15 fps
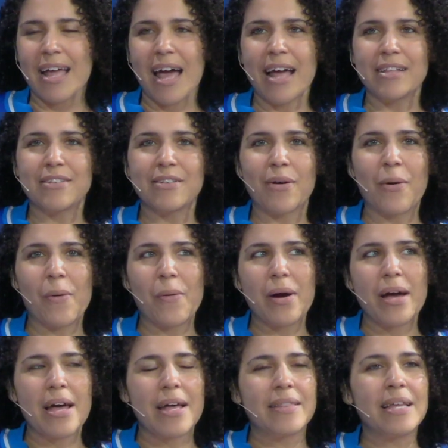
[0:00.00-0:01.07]
And so
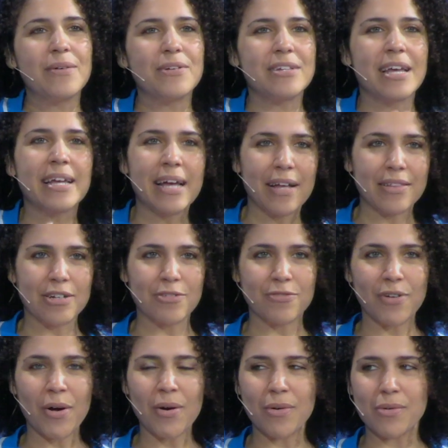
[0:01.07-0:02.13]
they would take out their
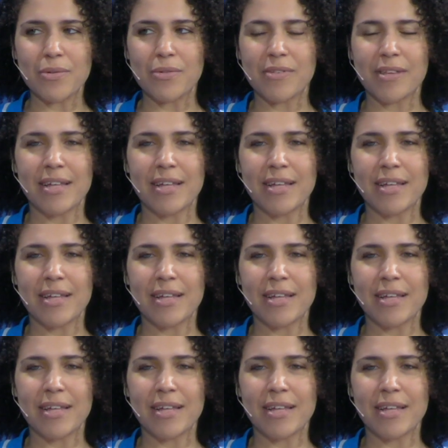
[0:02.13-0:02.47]
phones,